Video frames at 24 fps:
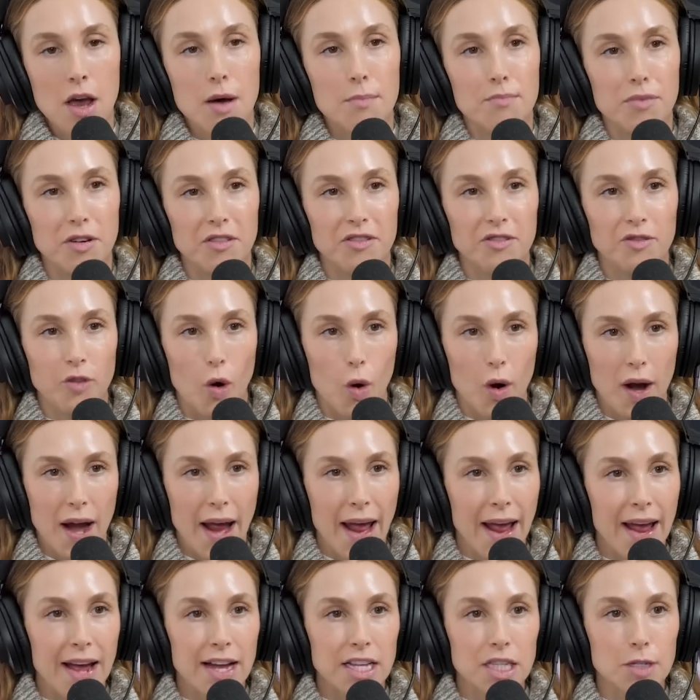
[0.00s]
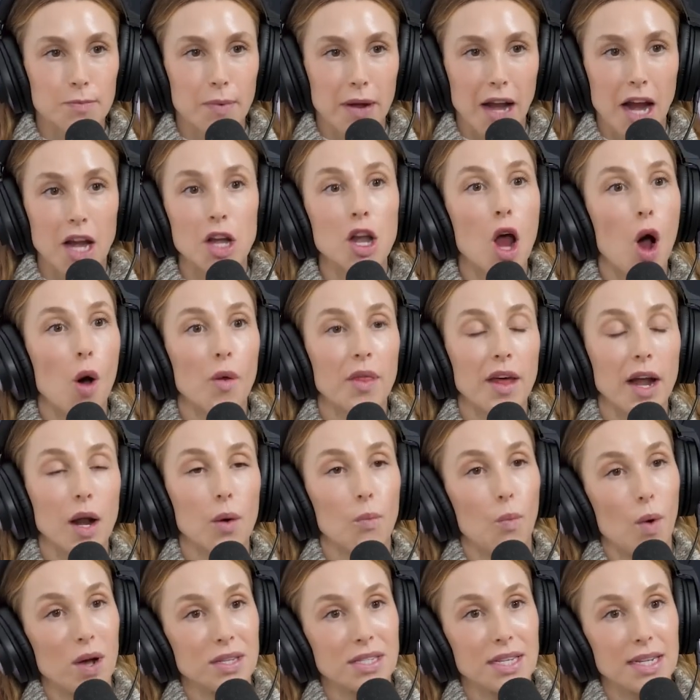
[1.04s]
beforehand, but I know that I
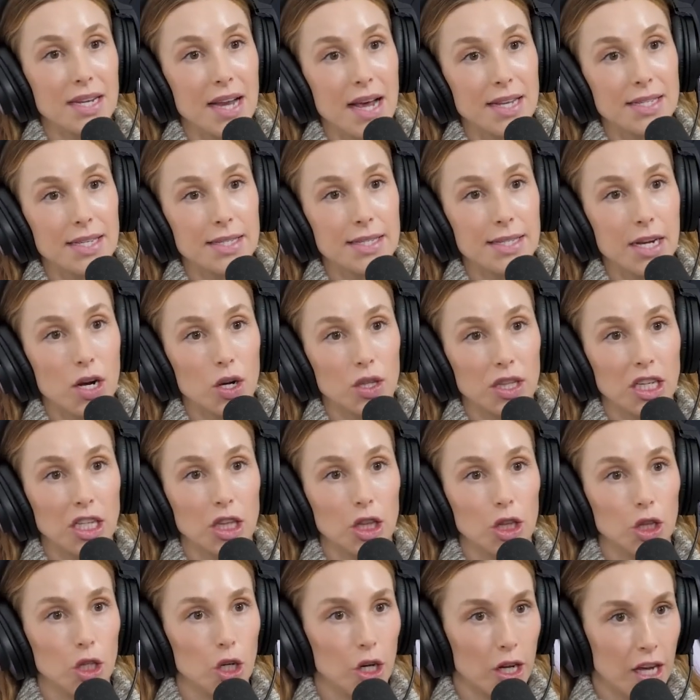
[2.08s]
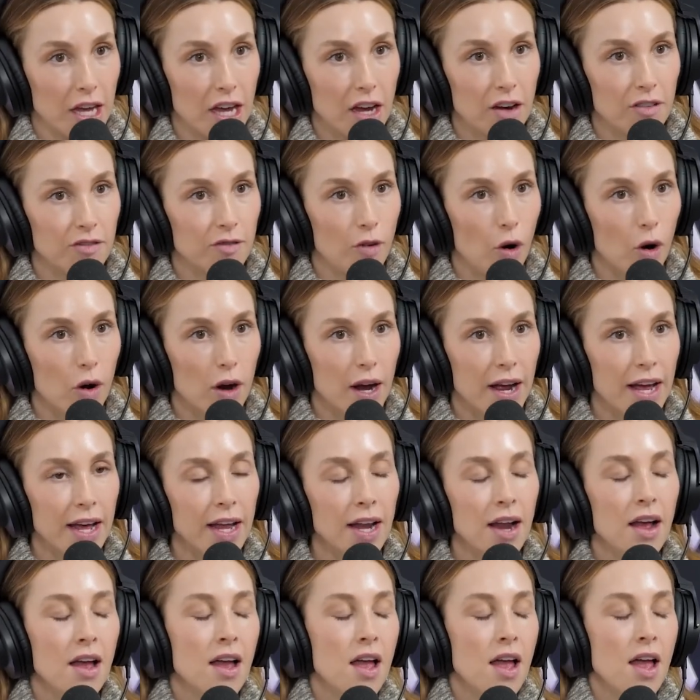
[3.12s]
wasn't necessarily looking for
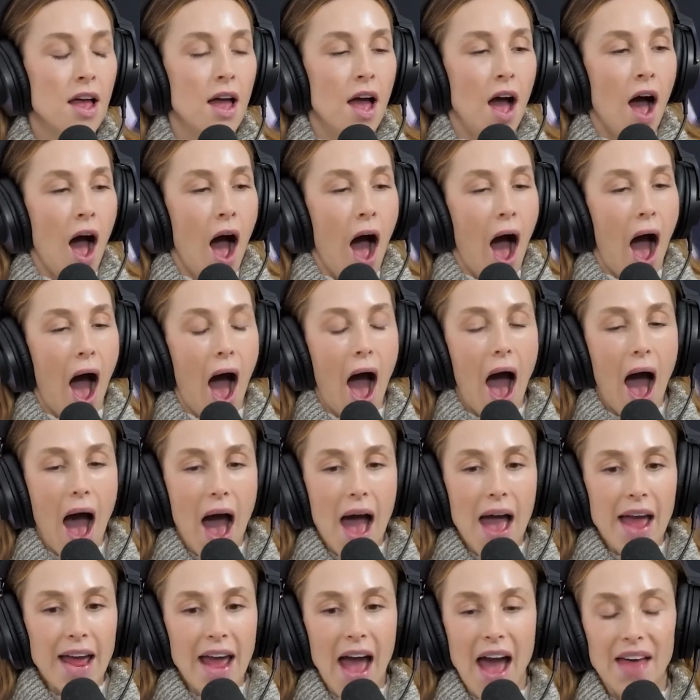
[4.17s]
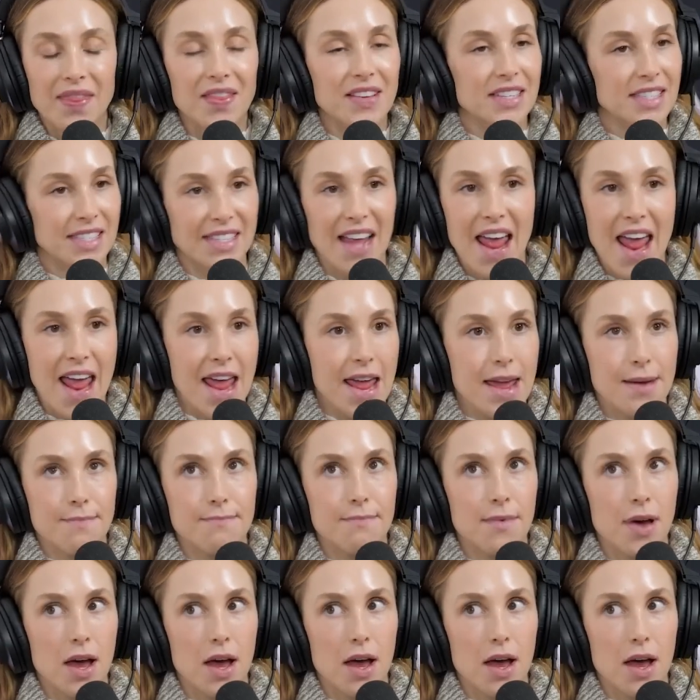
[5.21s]
it. I had the same